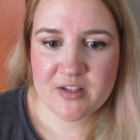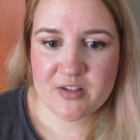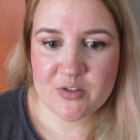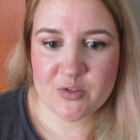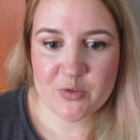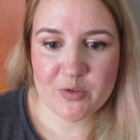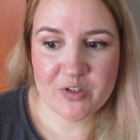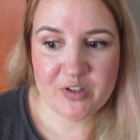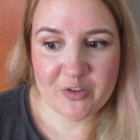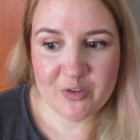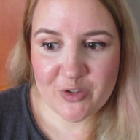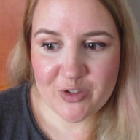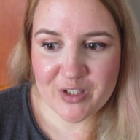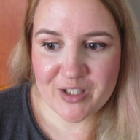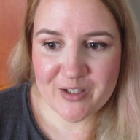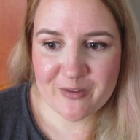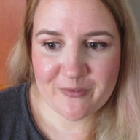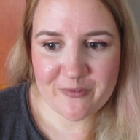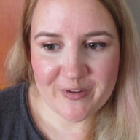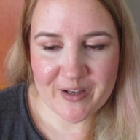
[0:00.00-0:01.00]
so I
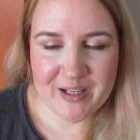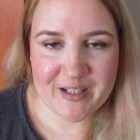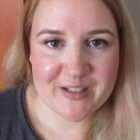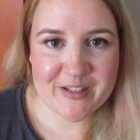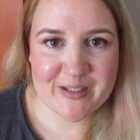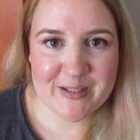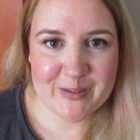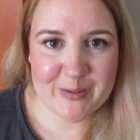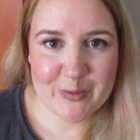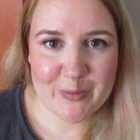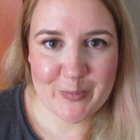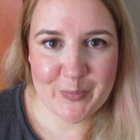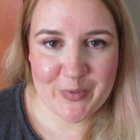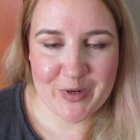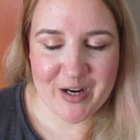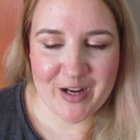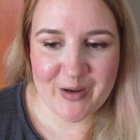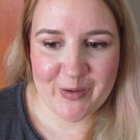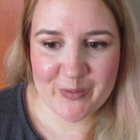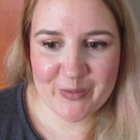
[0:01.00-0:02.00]
really felt so
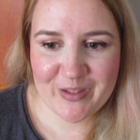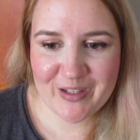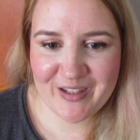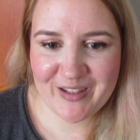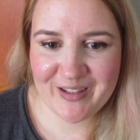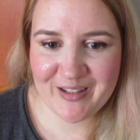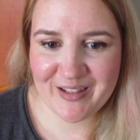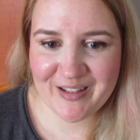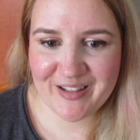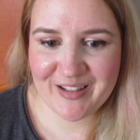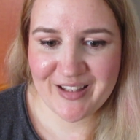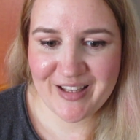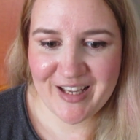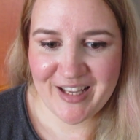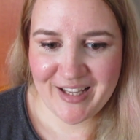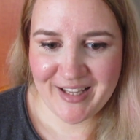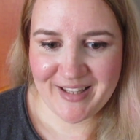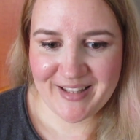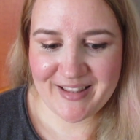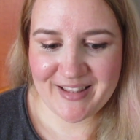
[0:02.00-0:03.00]
proud
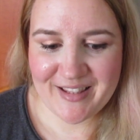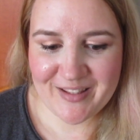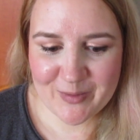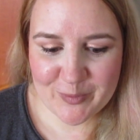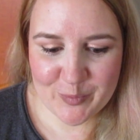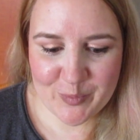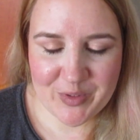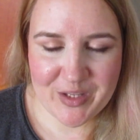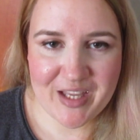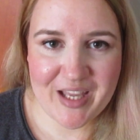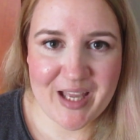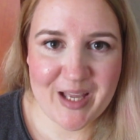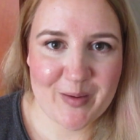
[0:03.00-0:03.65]
to be